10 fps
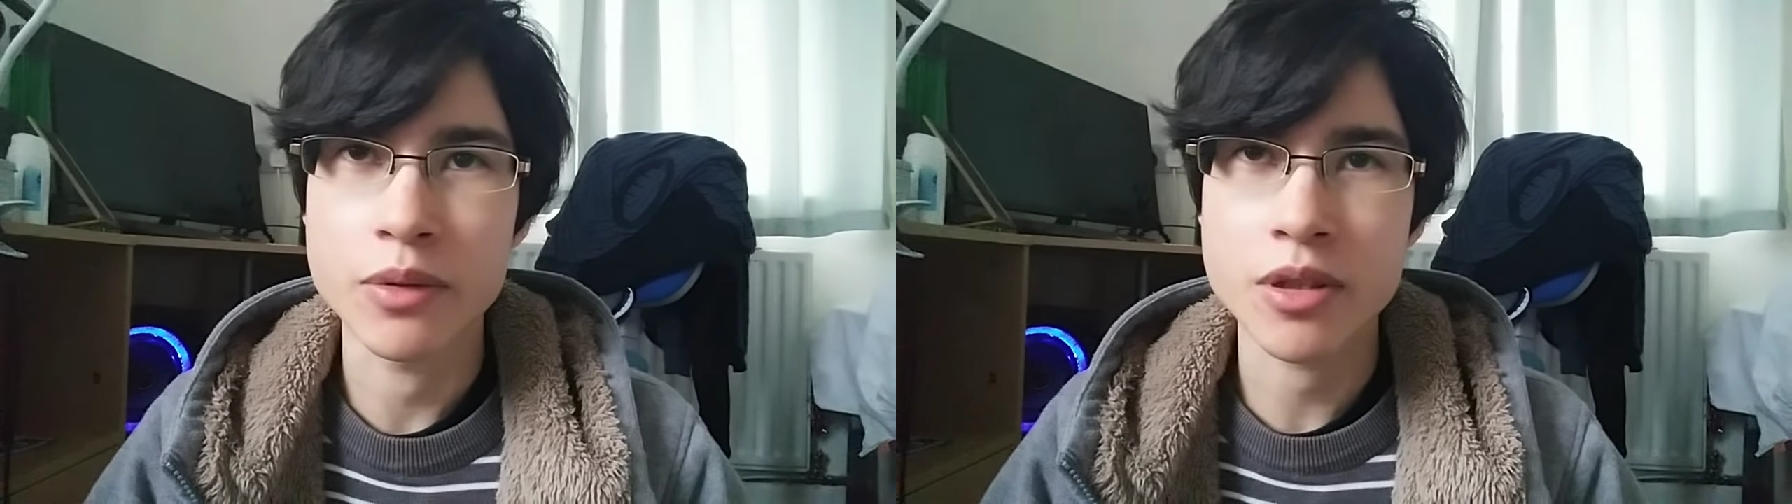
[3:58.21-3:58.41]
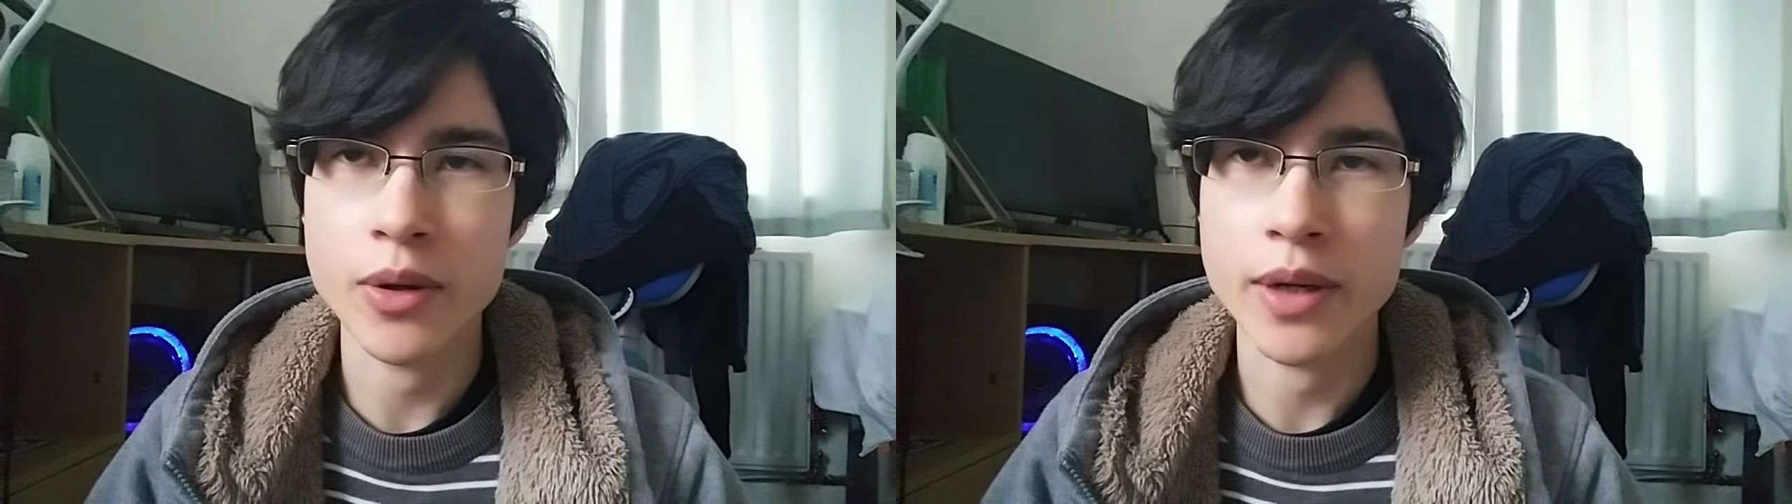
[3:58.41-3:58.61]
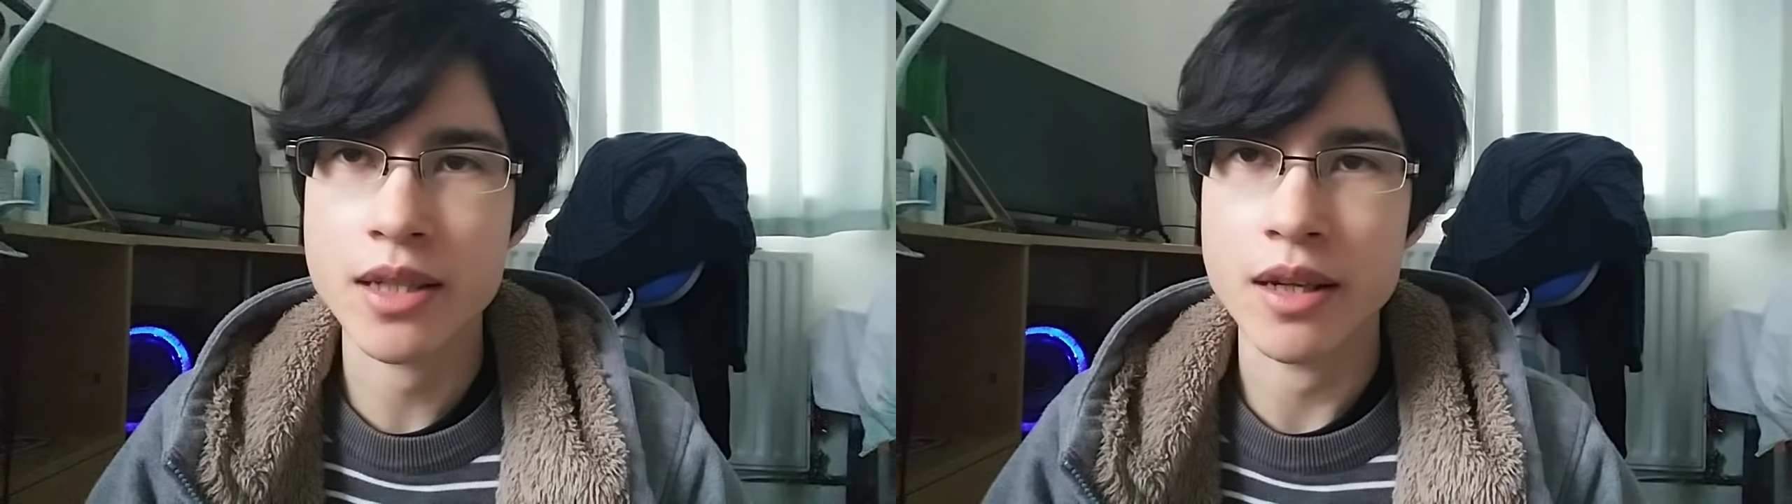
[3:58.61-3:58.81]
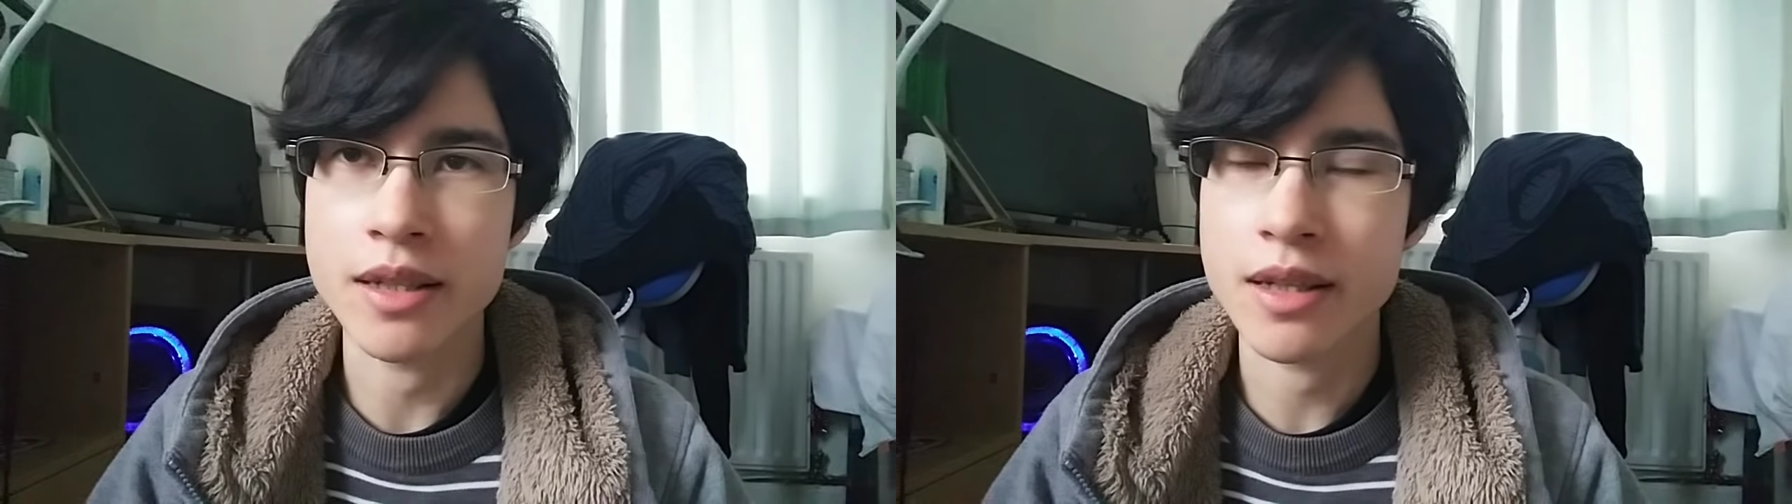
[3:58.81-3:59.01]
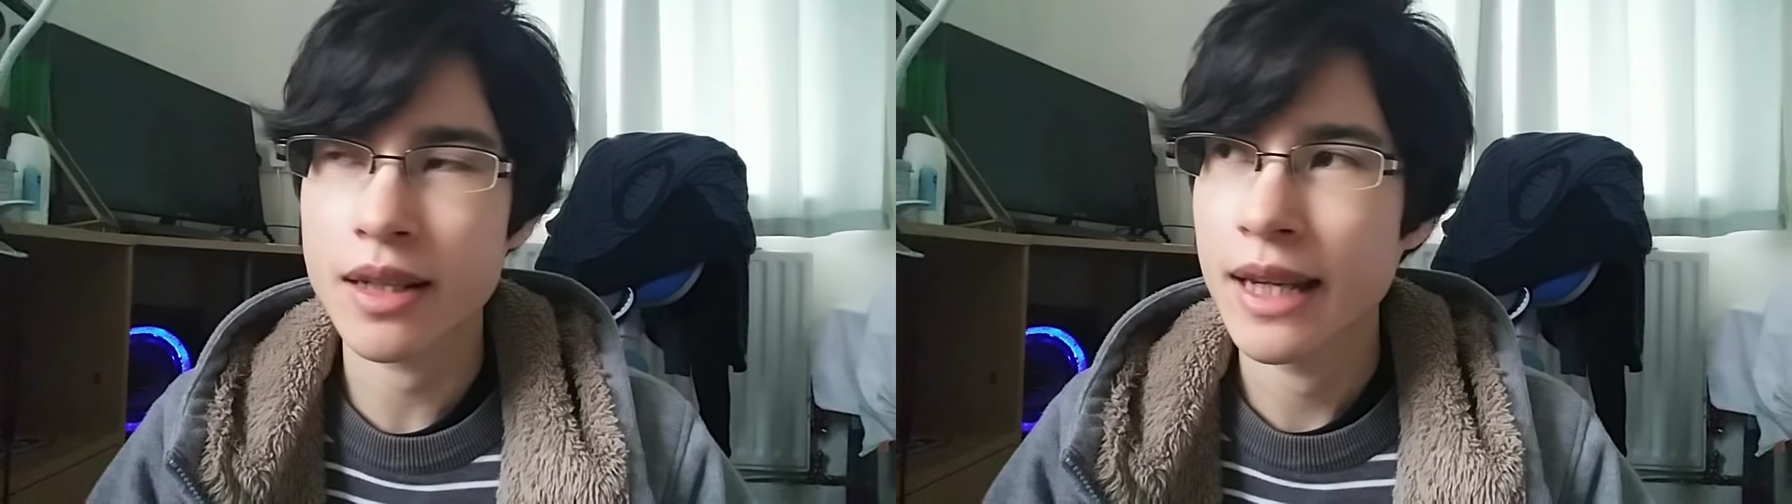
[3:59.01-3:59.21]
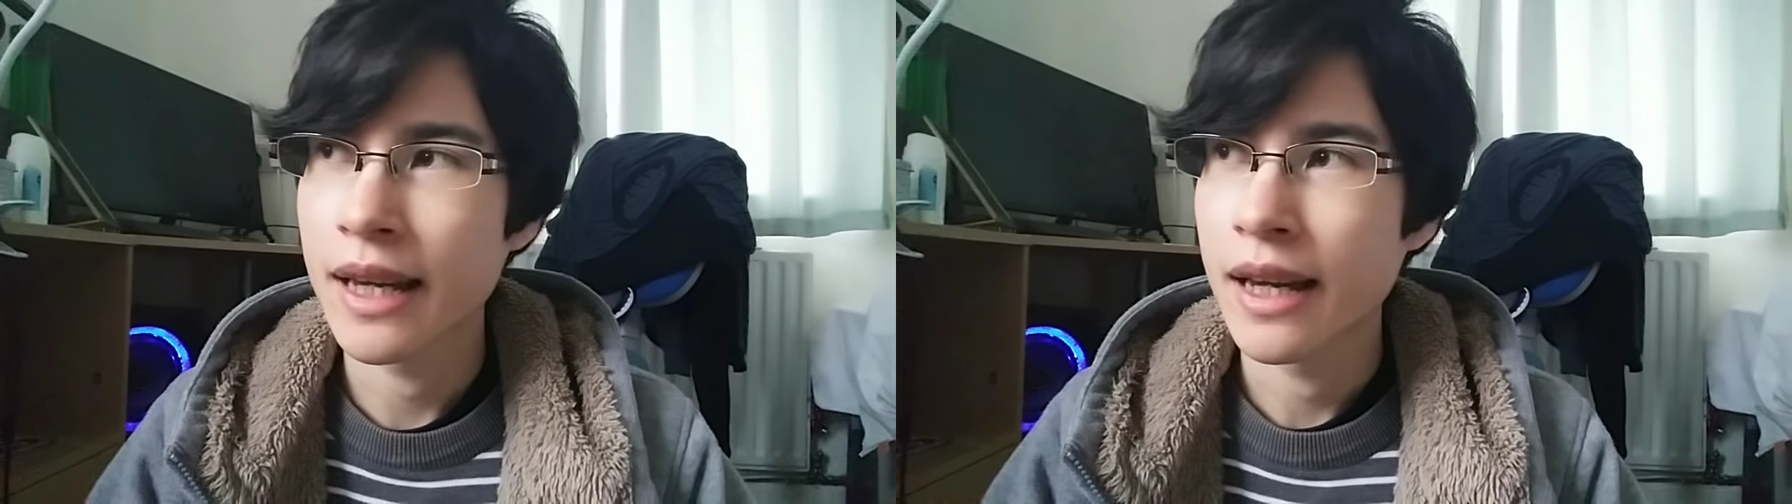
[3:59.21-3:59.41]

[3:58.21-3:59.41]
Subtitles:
it was so exciting.